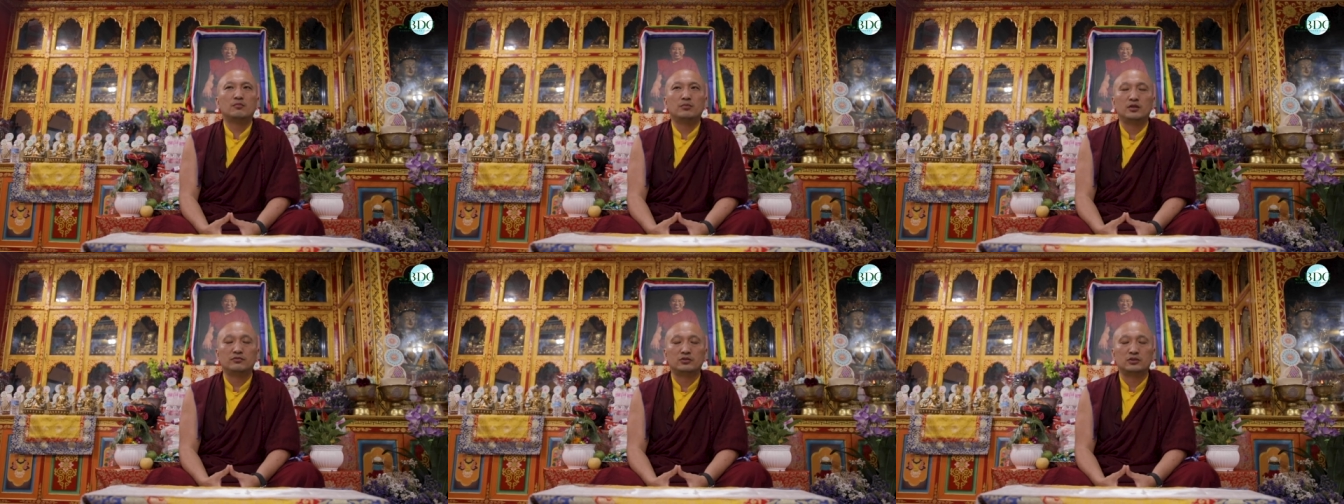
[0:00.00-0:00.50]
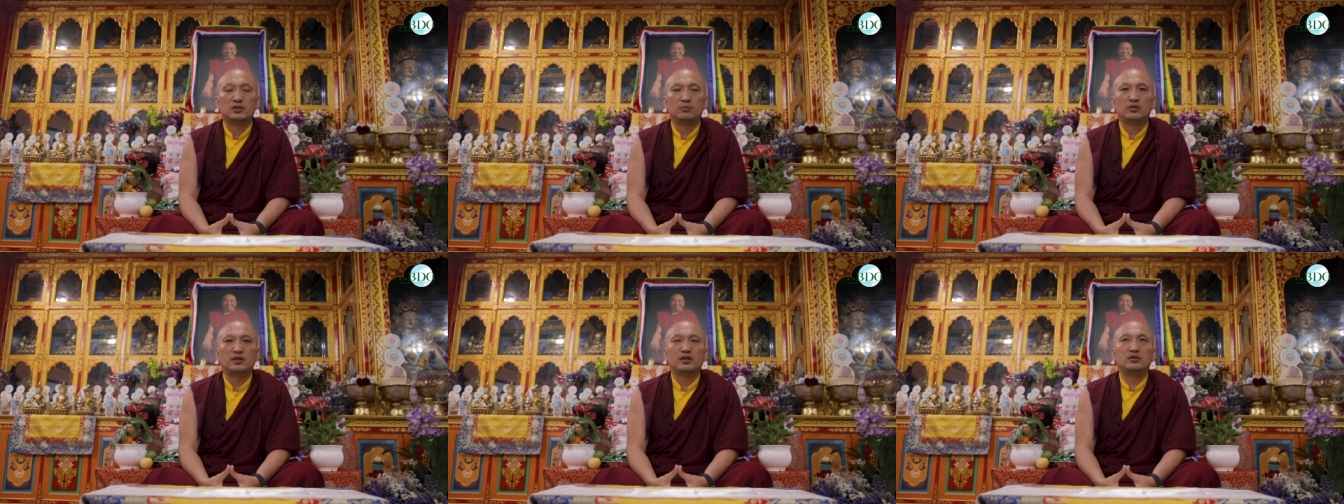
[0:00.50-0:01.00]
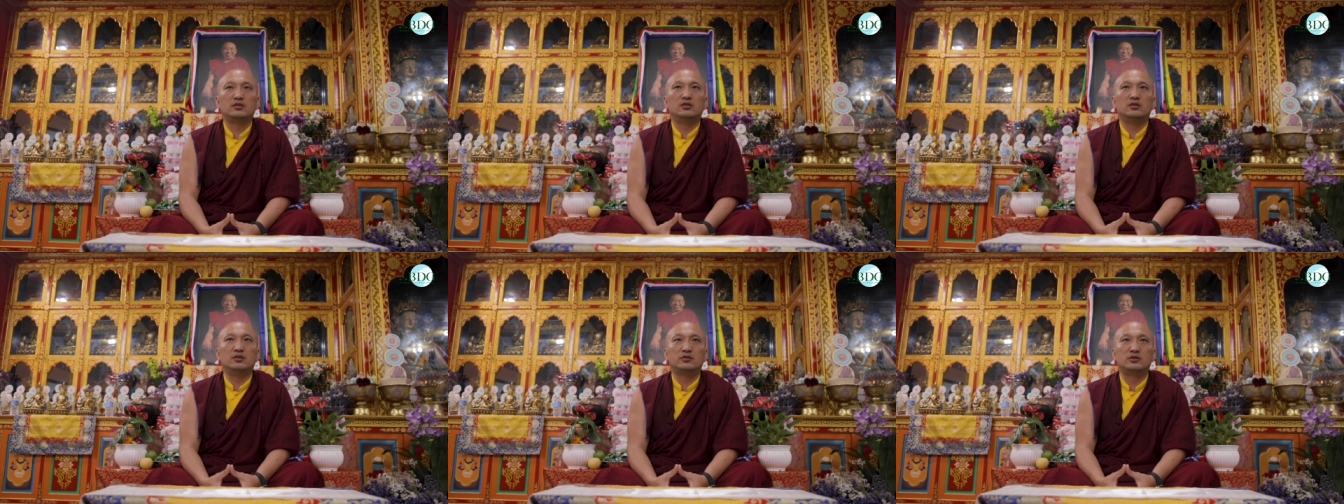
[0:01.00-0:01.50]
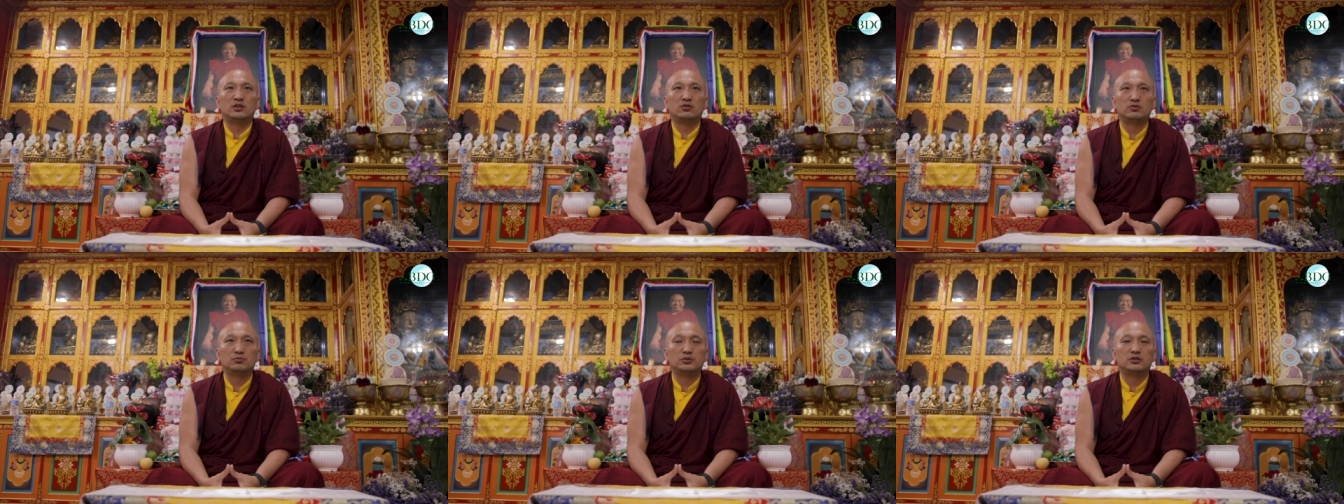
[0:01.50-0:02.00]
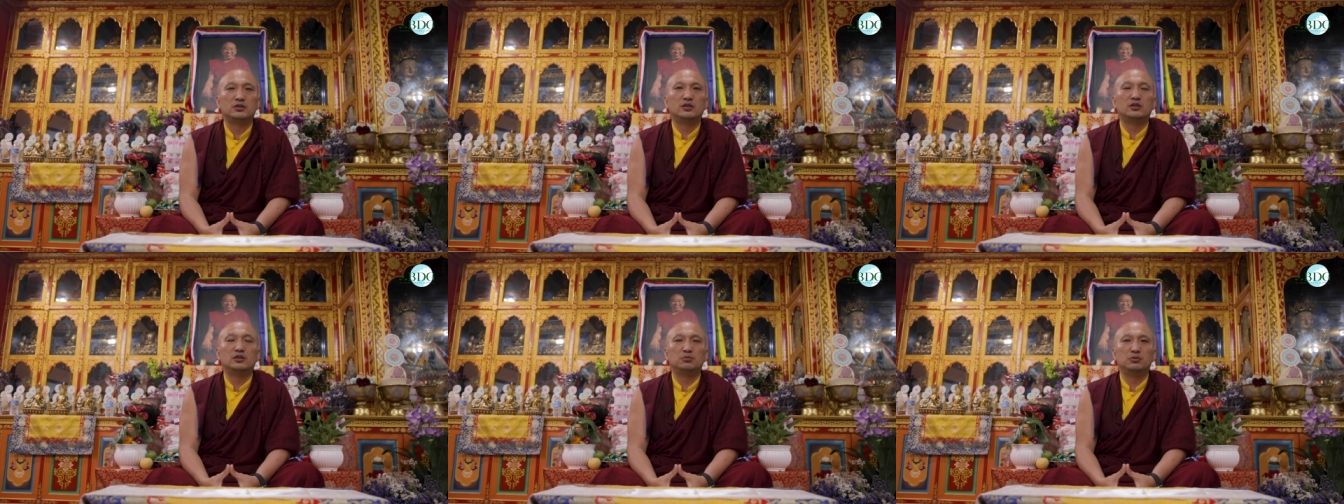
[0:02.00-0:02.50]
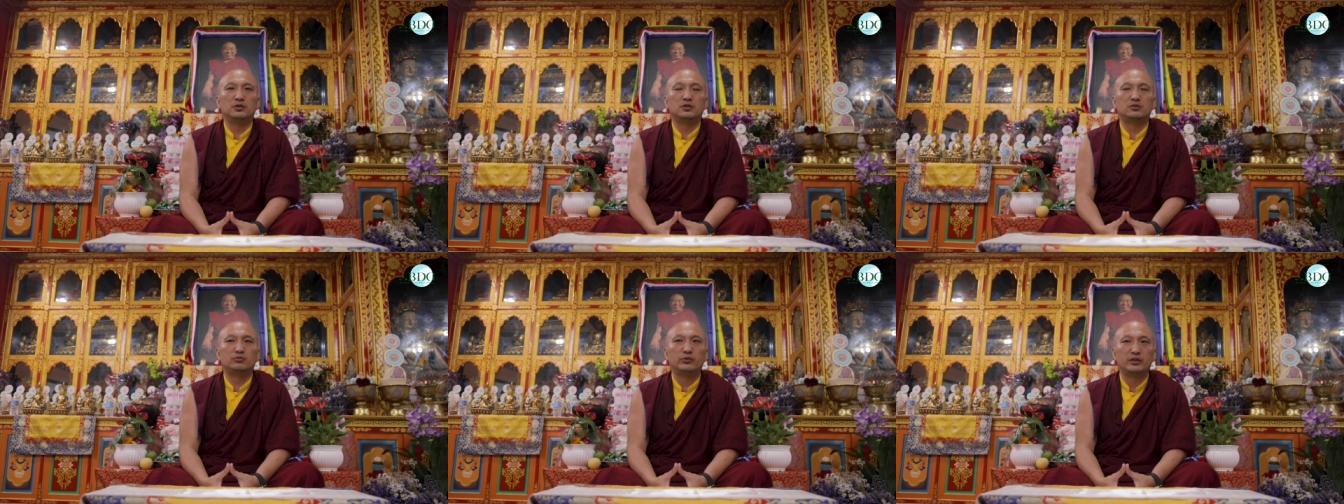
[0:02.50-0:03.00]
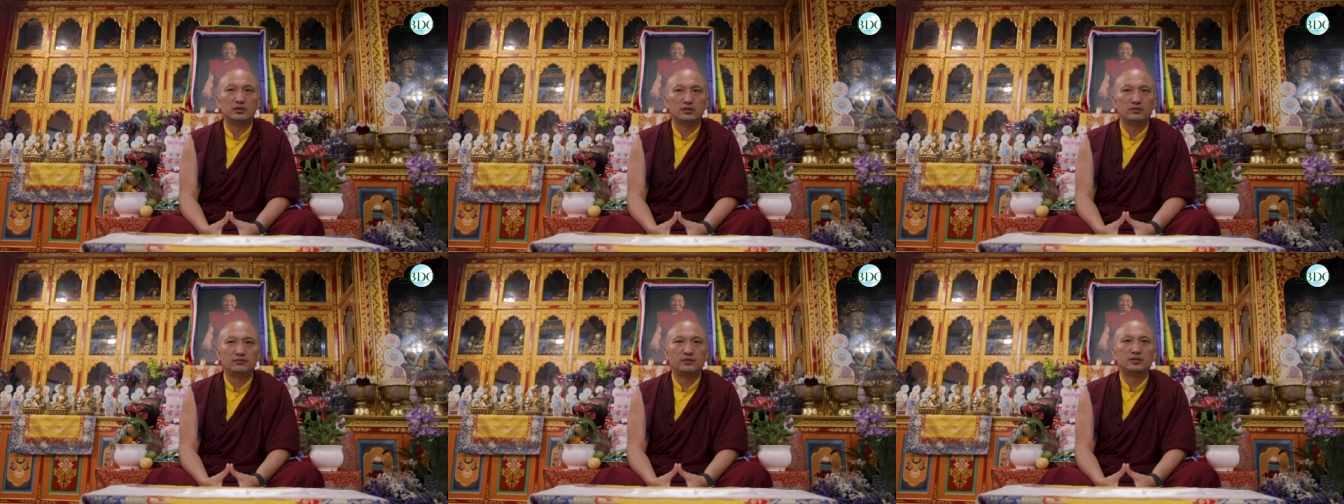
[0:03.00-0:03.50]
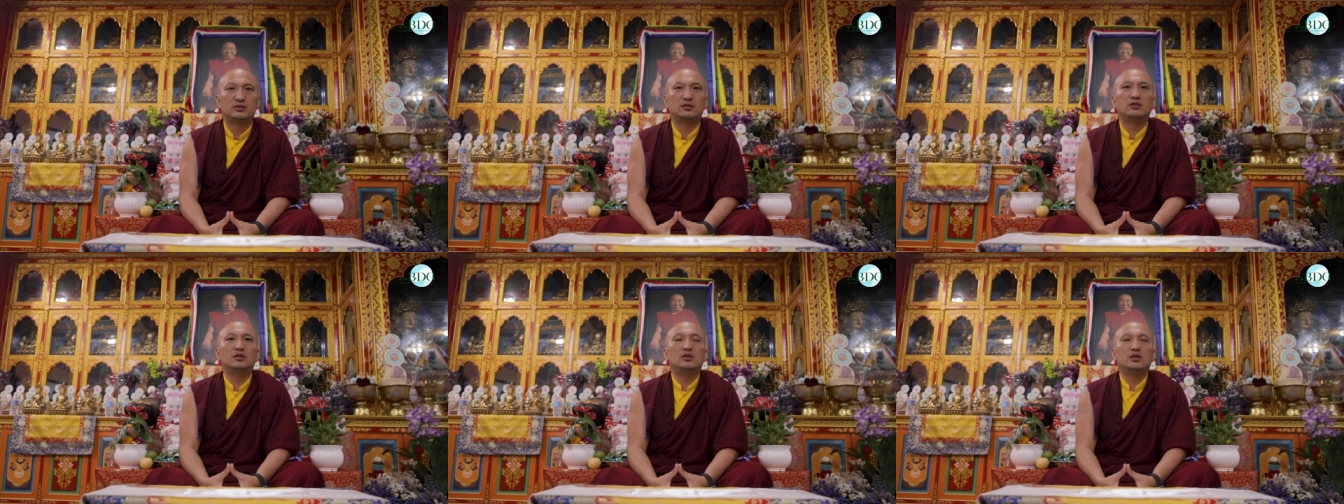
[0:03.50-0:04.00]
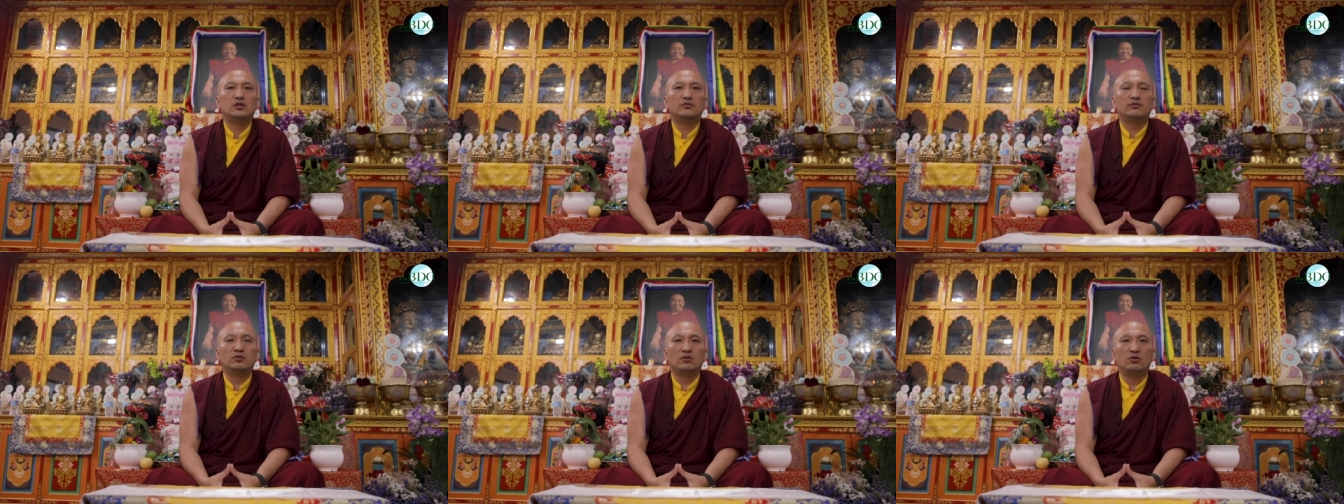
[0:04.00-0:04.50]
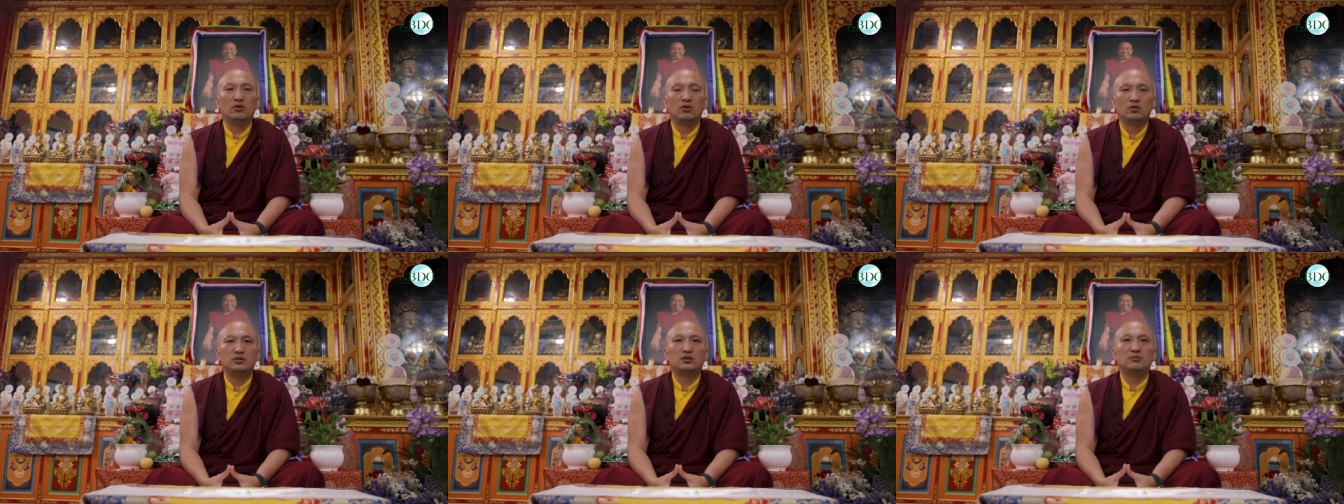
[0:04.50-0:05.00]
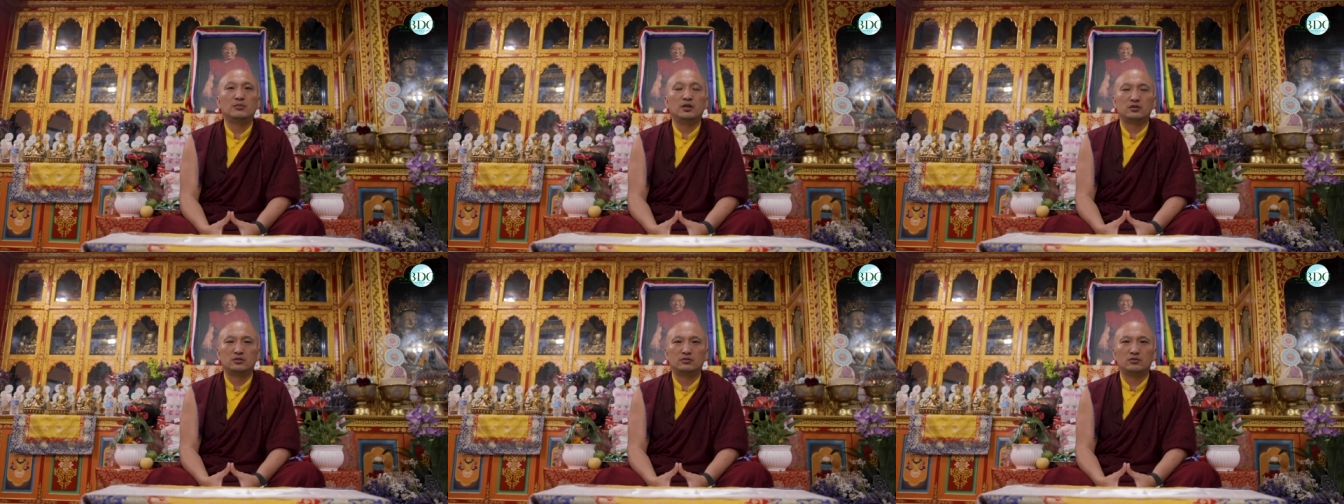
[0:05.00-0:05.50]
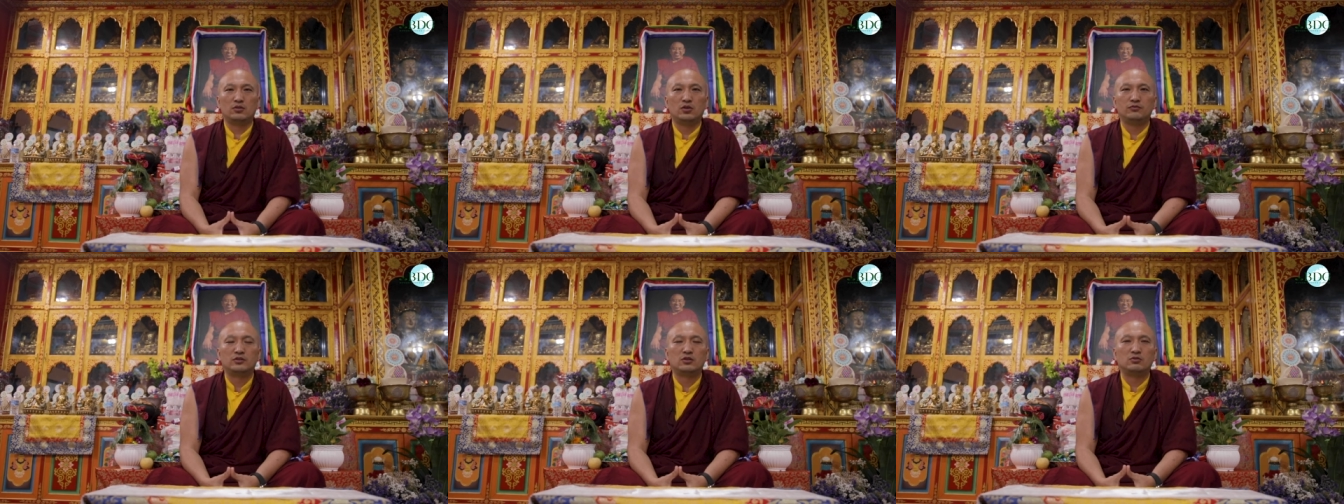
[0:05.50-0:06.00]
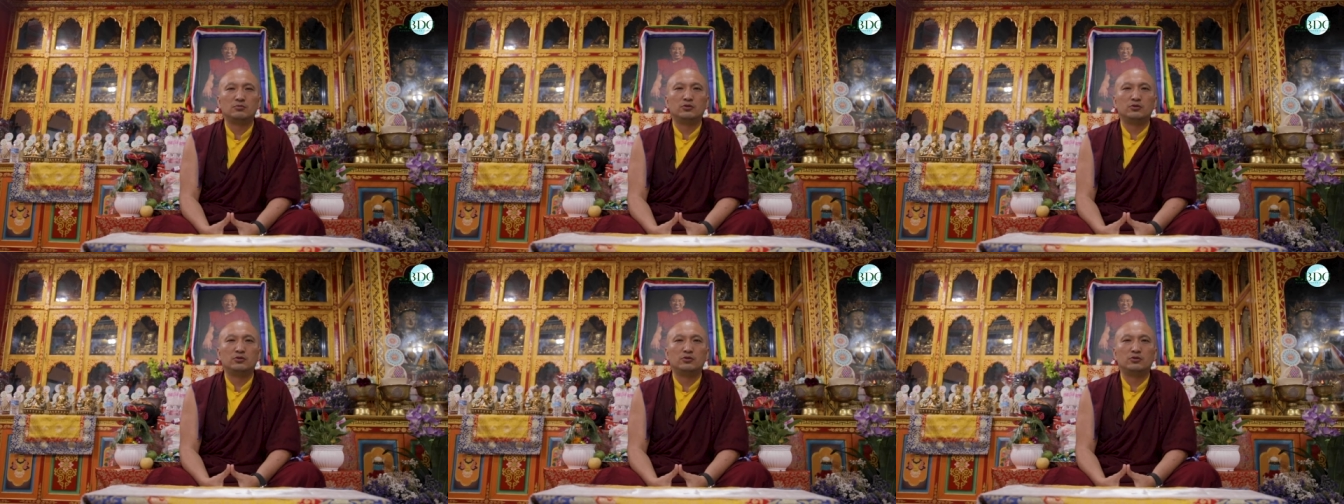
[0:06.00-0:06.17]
But for someone like Thrangu Rinpoche, it was very different. For all the monks of Thrangu